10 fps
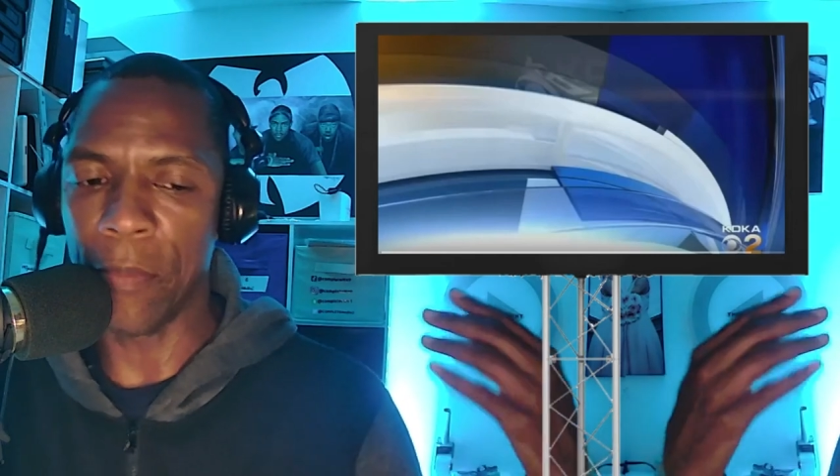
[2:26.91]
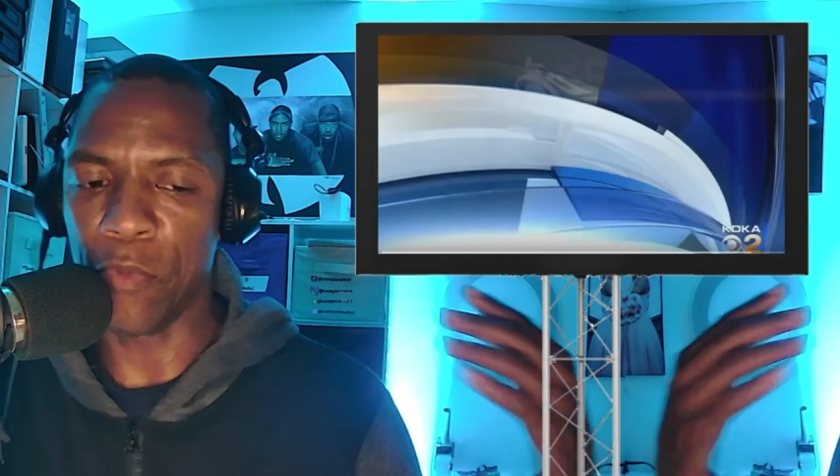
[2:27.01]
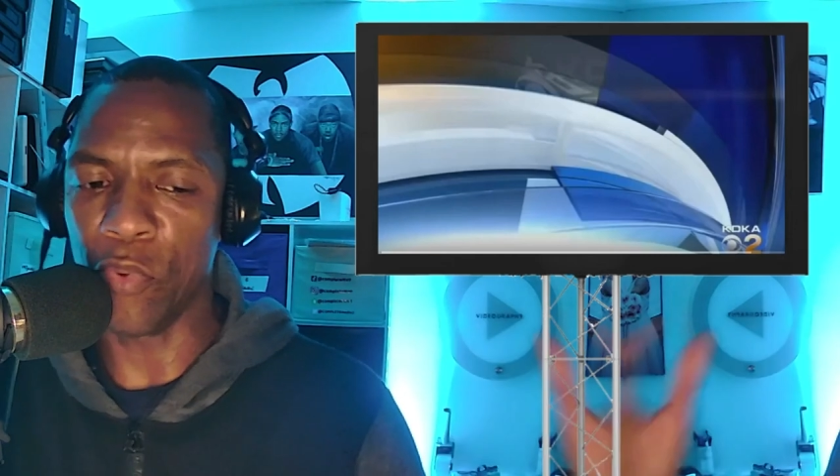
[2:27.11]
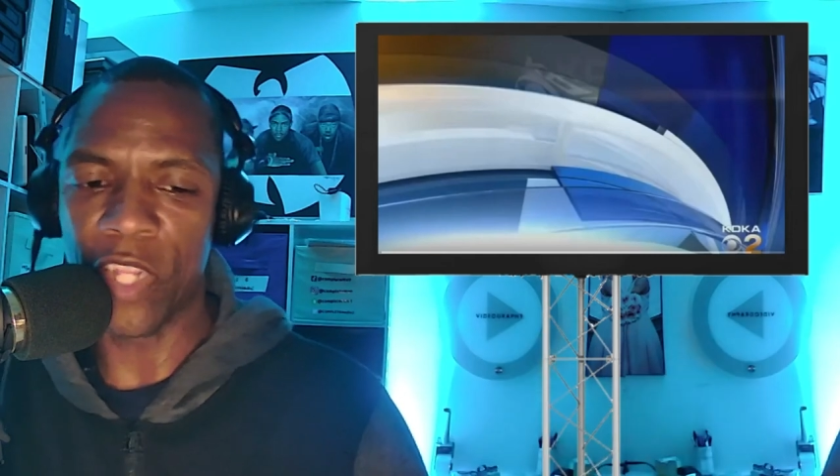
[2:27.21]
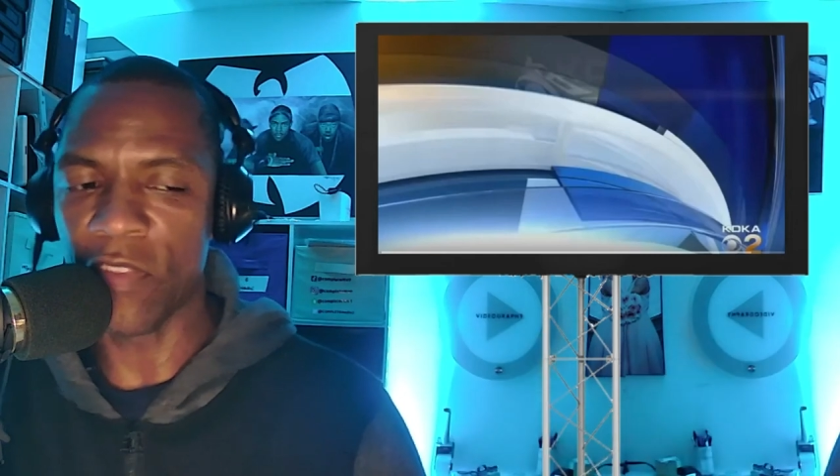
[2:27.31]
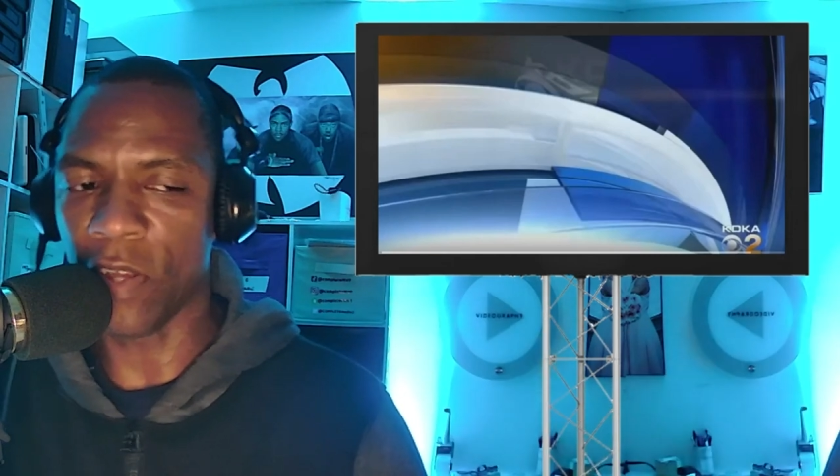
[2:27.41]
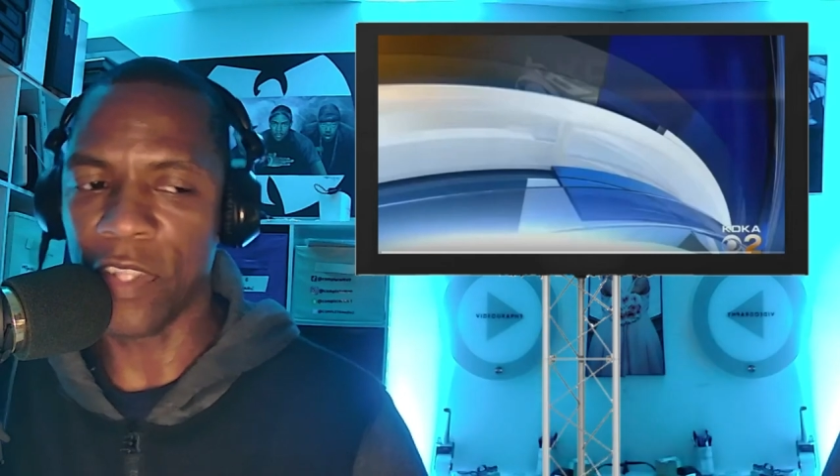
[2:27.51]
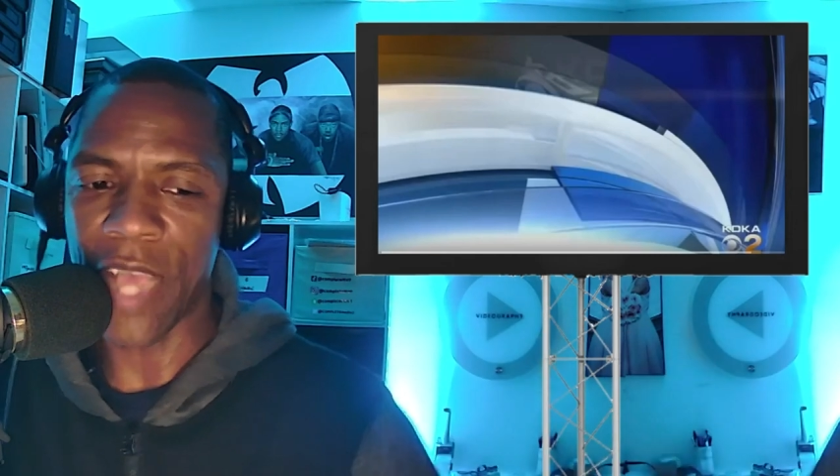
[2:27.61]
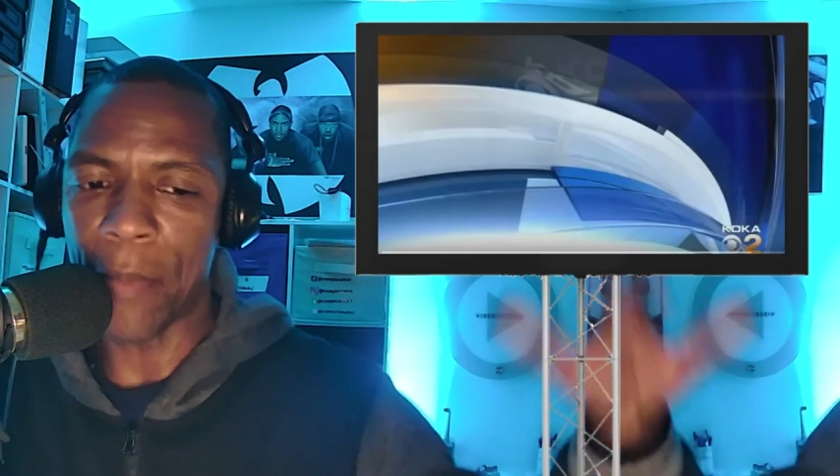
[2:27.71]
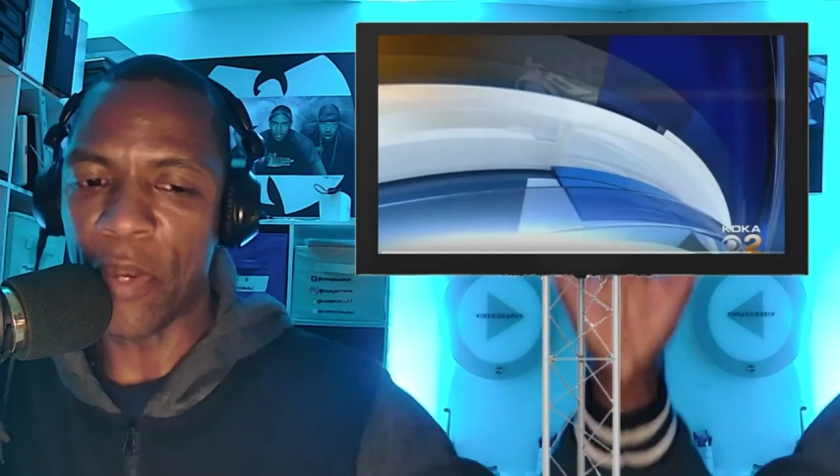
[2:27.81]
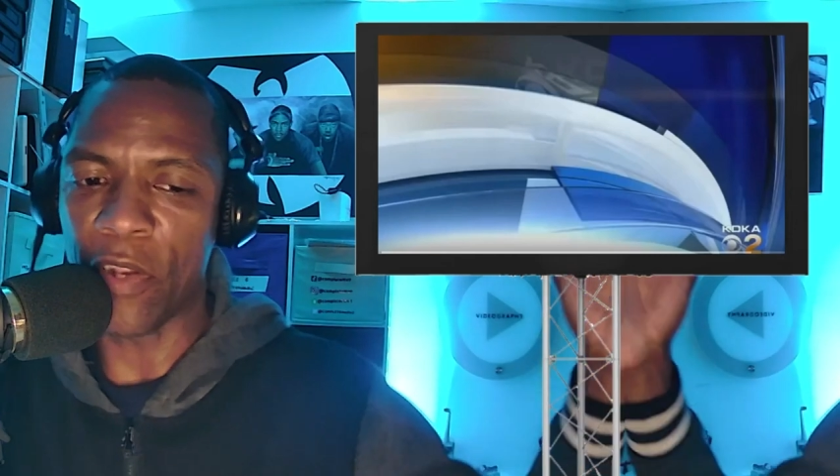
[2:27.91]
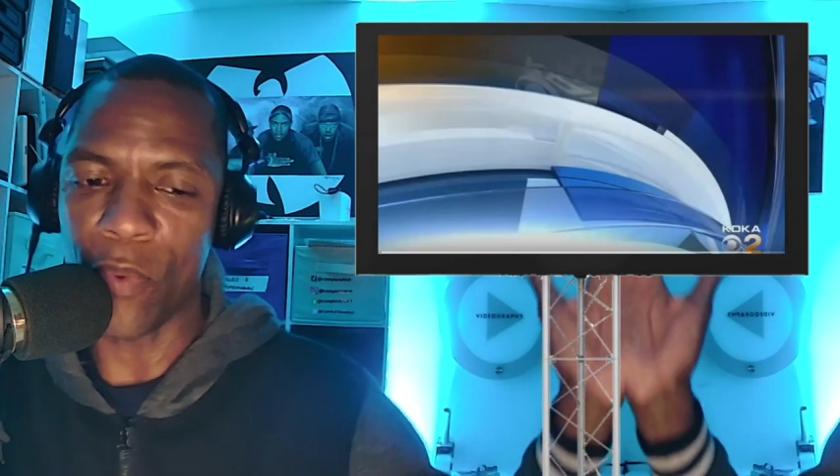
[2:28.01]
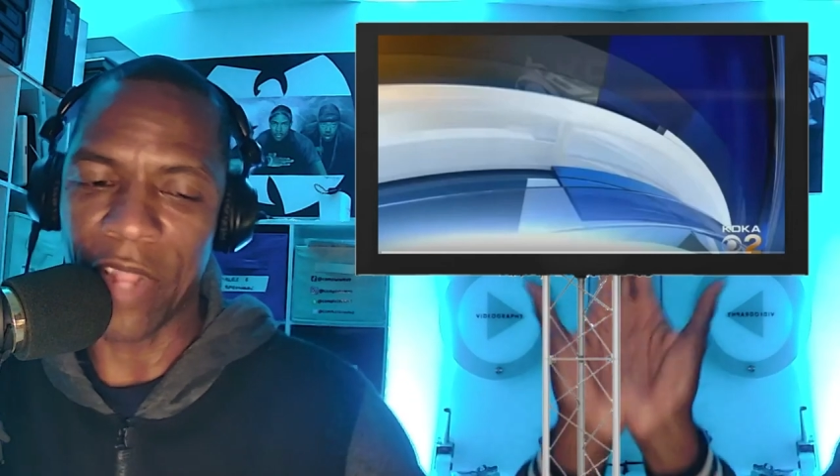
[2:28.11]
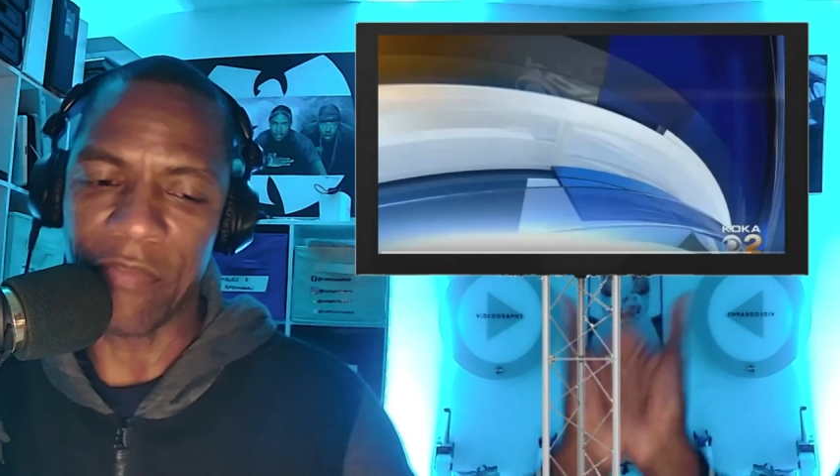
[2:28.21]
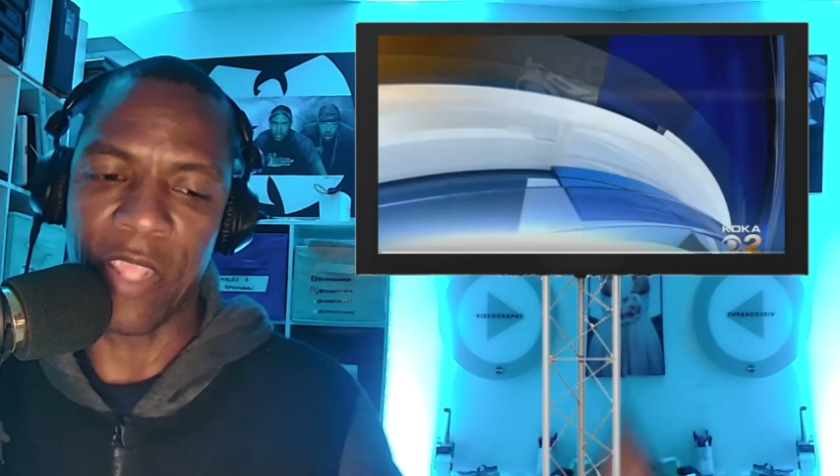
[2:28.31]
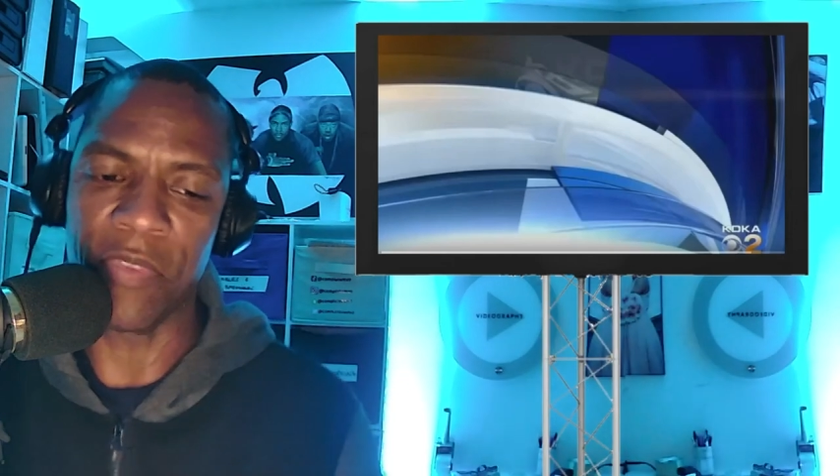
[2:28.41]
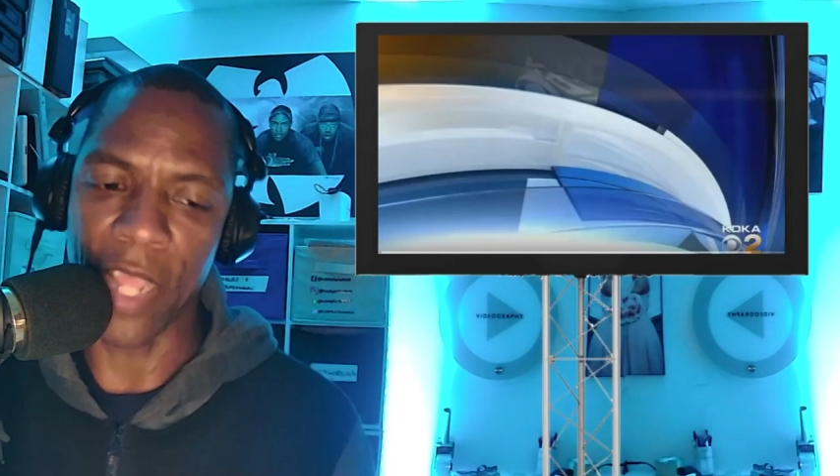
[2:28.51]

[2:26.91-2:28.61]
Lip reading: I'm doing this all the time and I don't want to have to keep